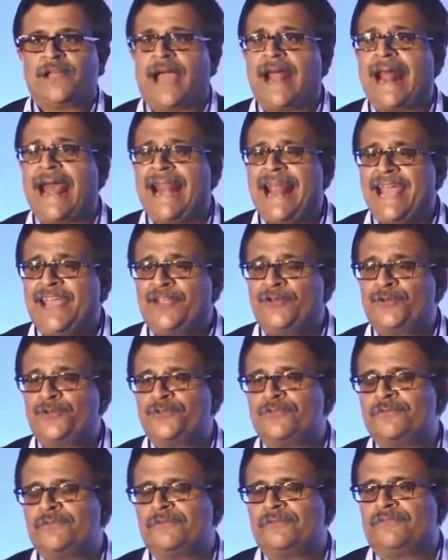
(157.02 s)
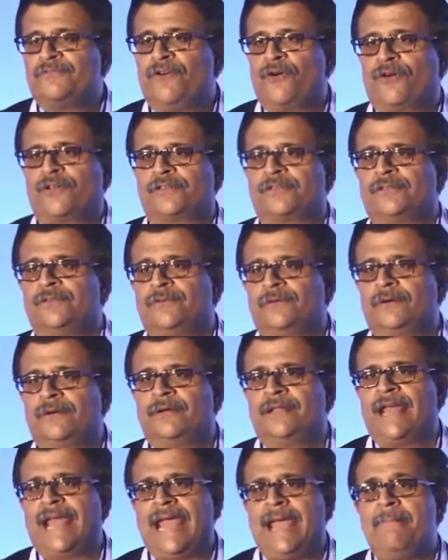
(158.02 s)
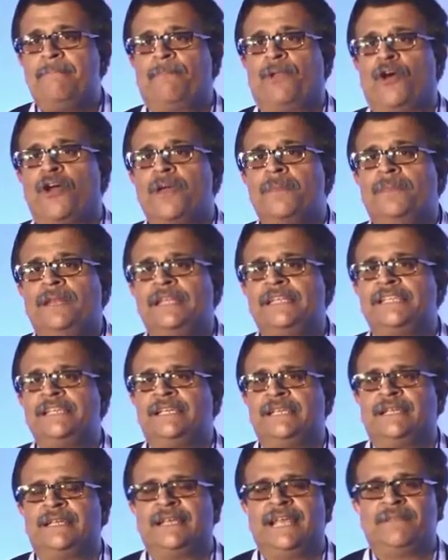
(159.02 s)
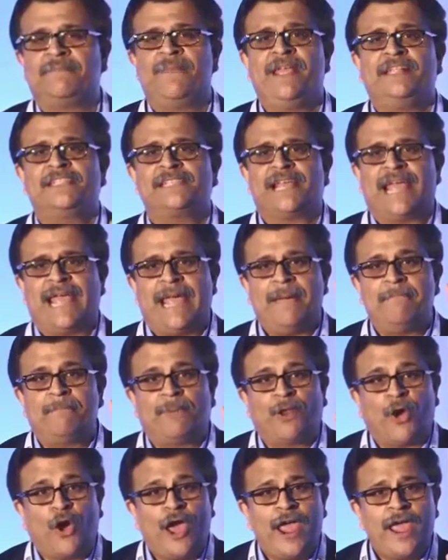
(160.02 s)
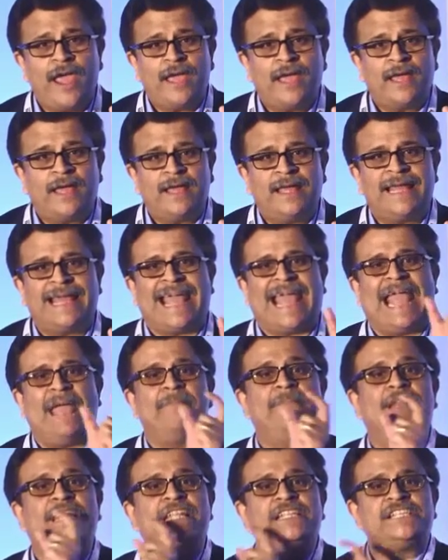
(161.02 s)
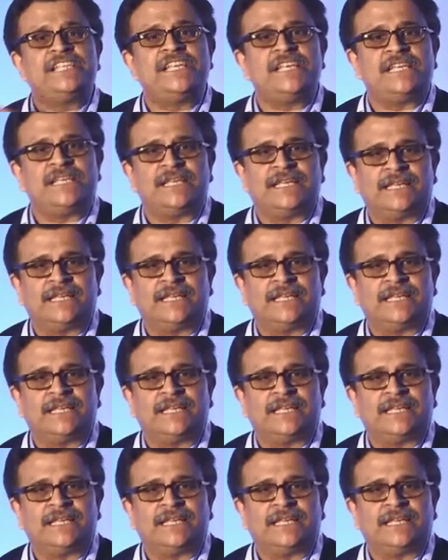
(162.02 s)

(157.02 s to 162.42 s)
And I like you to focus on the word employability. It means employ ability.